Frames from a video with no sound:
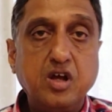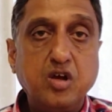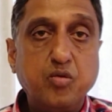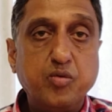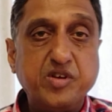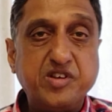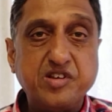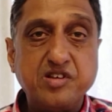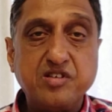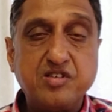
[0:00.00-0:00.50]

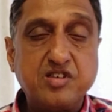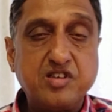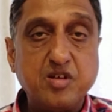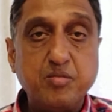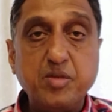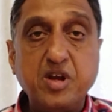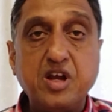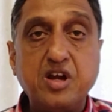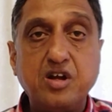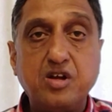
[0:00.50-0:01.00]
which is
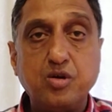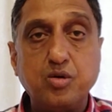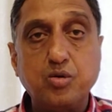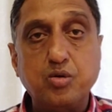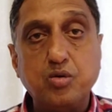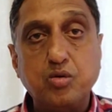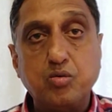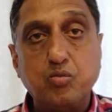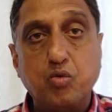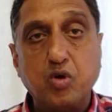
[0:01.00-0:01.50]
similar to
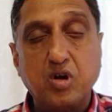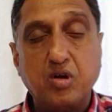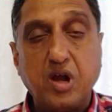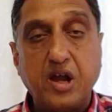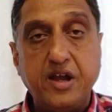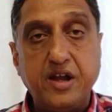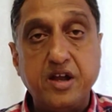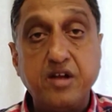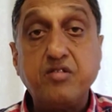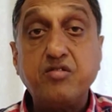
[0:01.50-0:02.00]
what
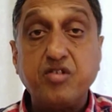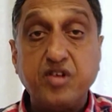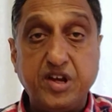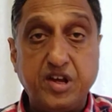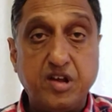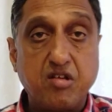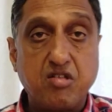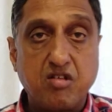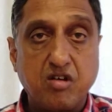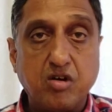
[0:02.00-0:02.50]
I did 3
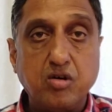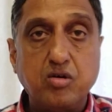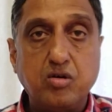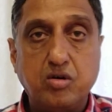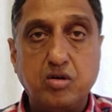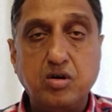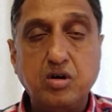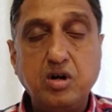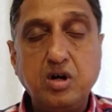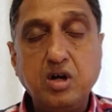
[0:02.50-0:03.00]
years
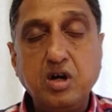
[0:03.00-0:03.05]
ago,